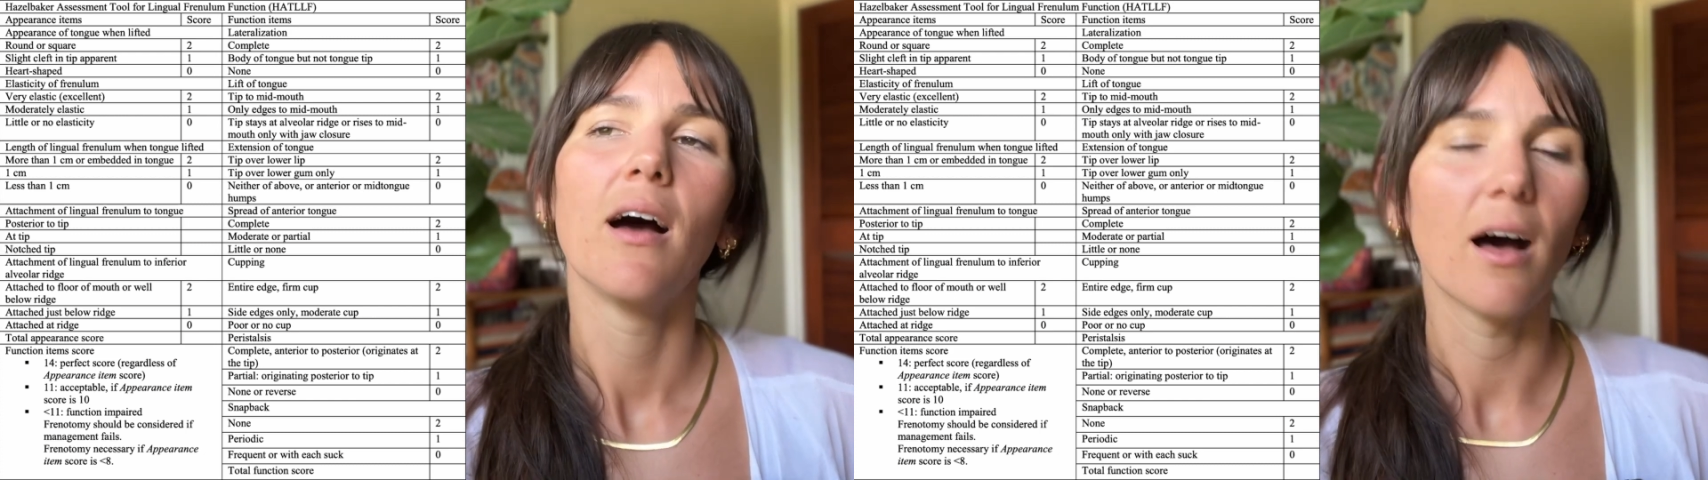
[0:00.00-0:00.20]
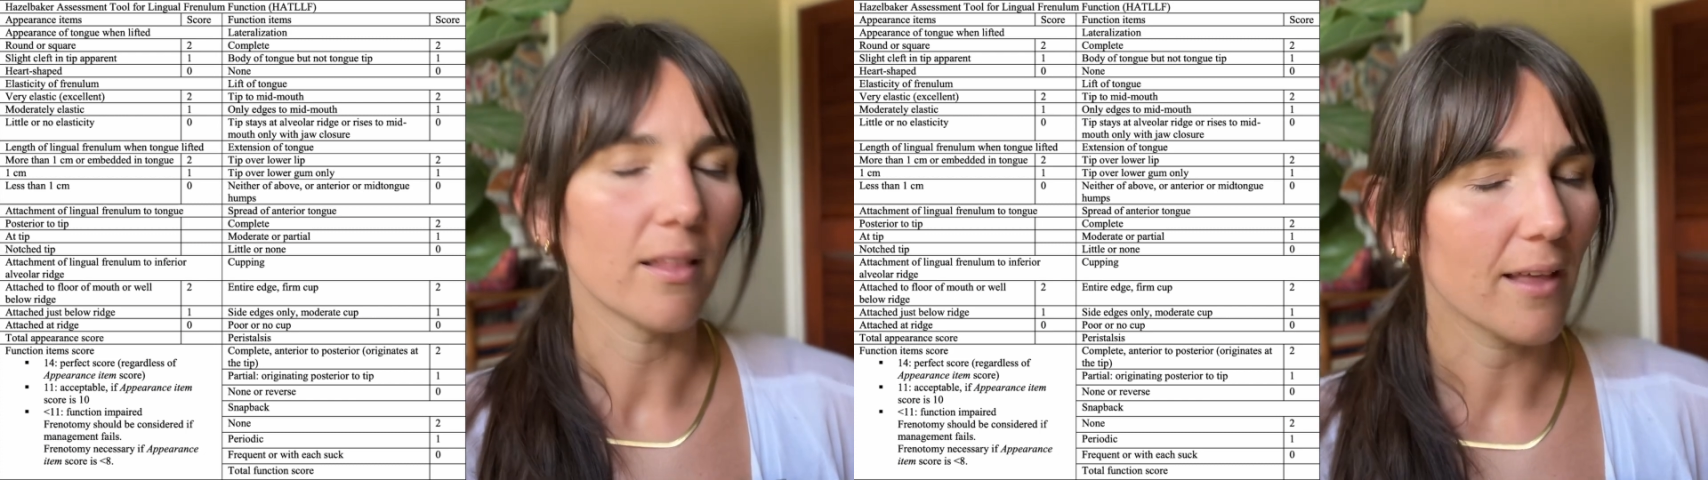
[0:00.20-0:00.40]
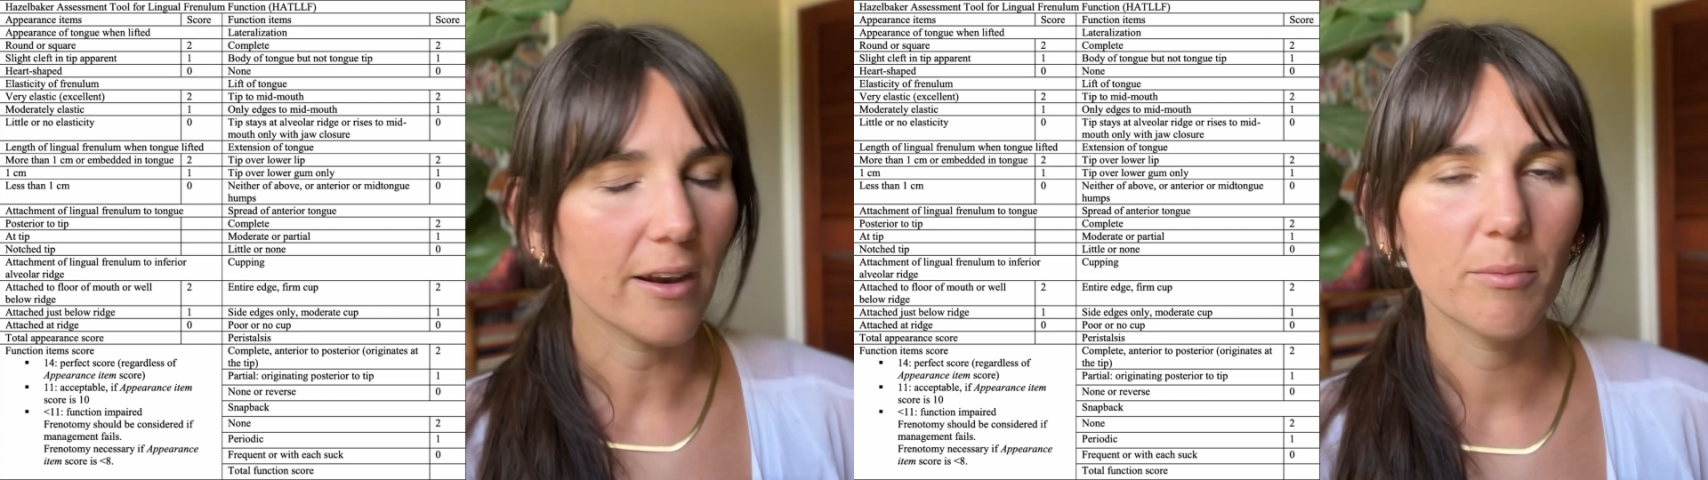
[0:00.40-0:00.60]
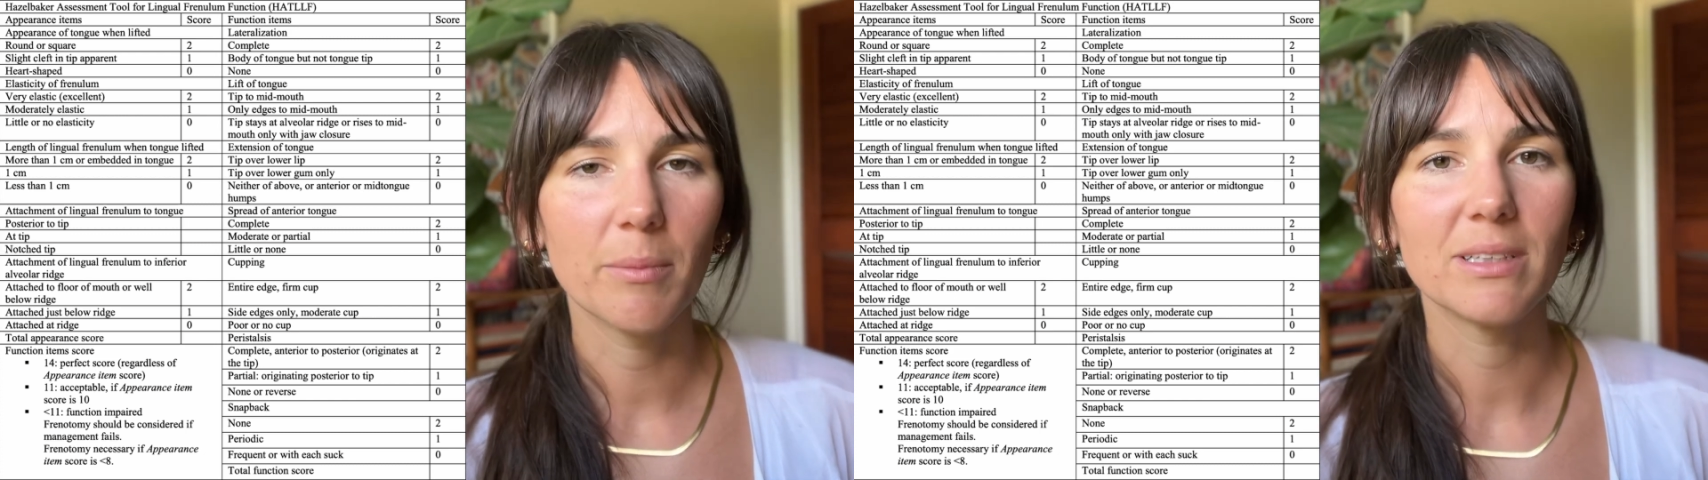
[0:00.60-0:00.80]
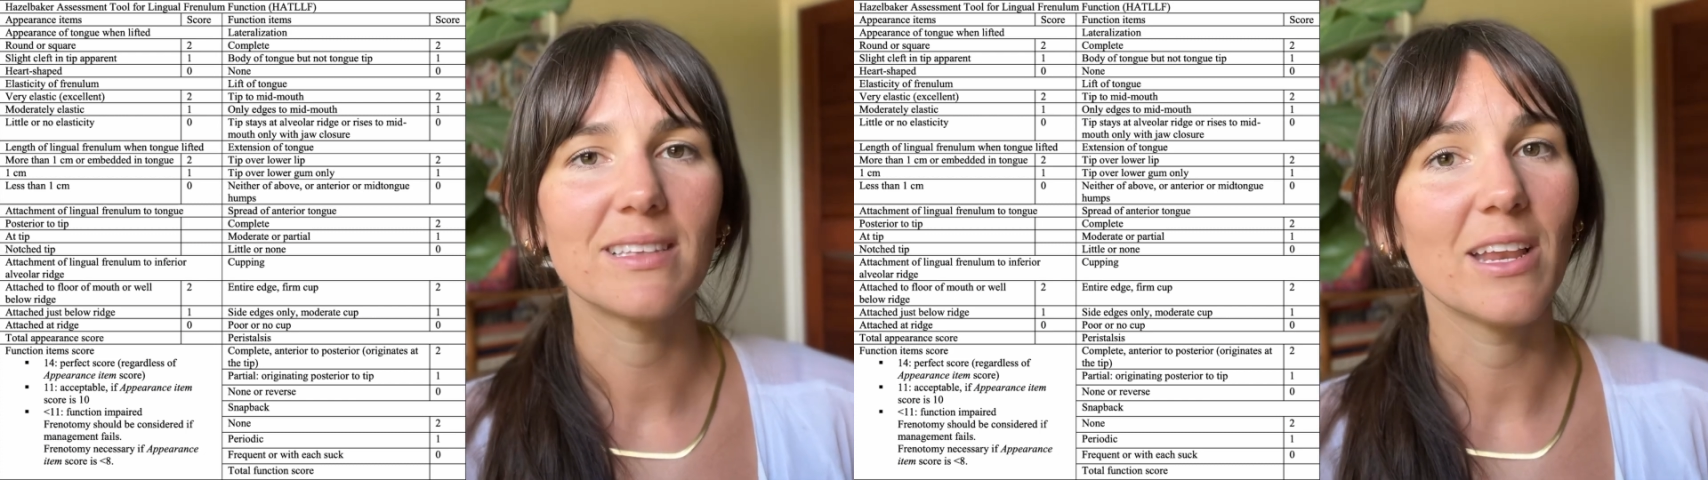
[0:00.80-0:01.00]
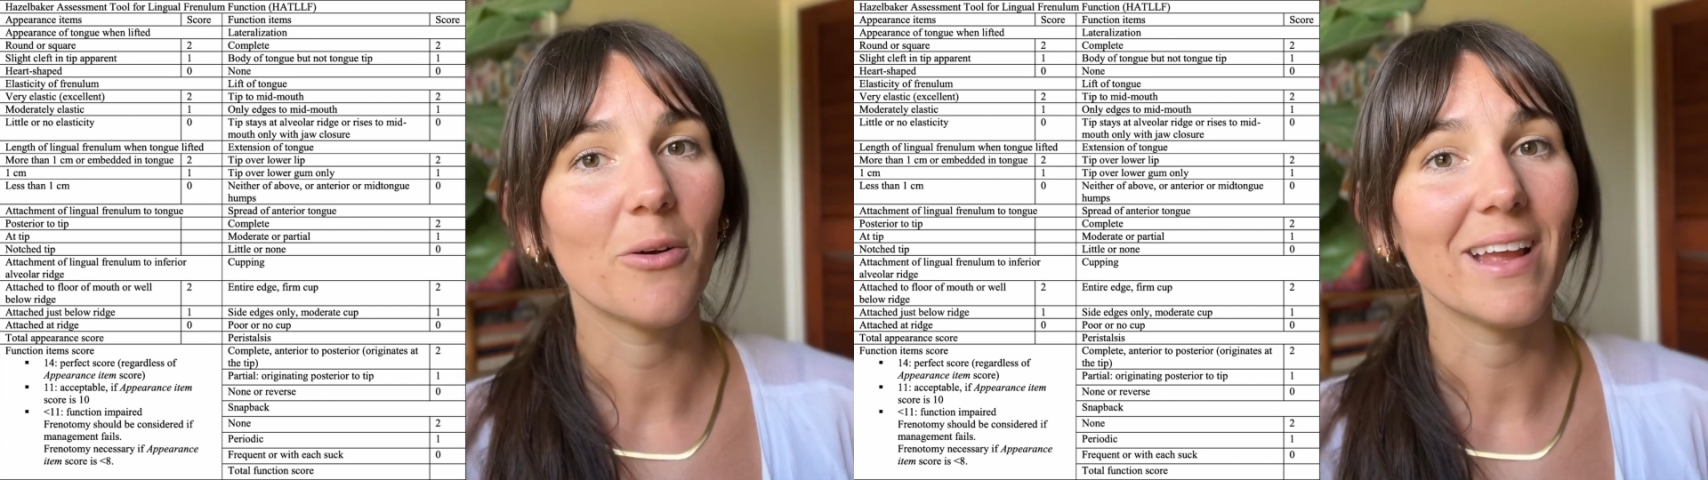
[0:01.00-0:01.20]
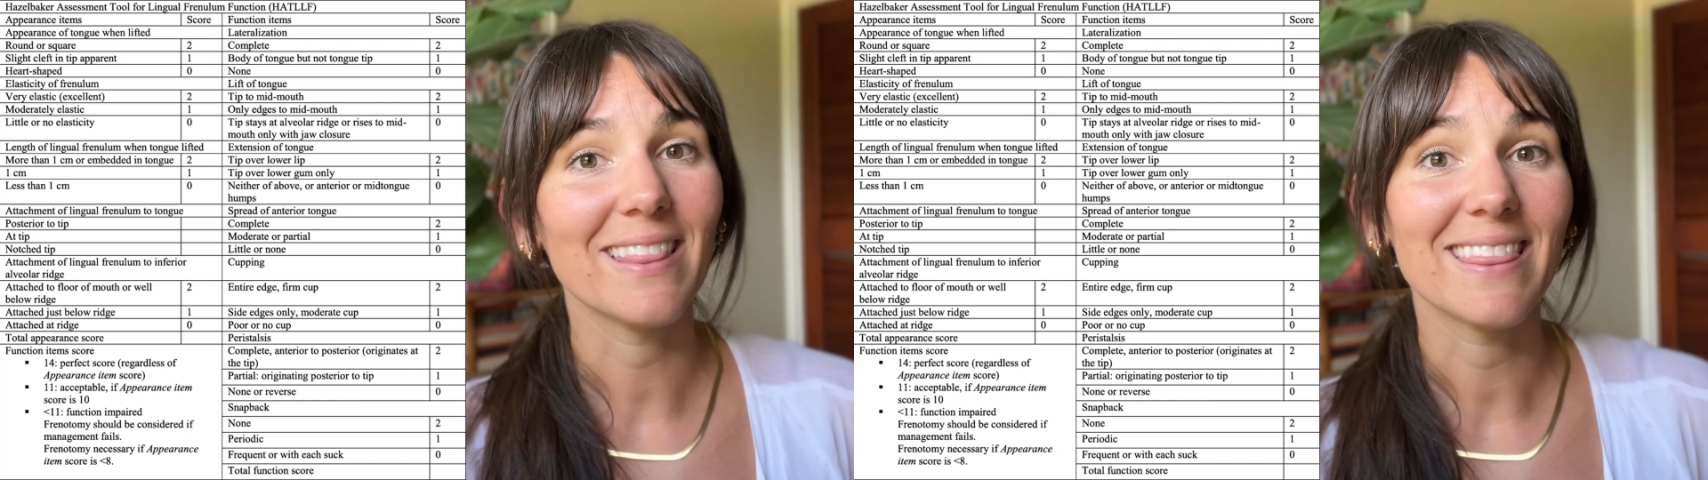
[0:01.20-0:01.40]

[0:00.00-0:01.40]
A lot of mummies, they don't get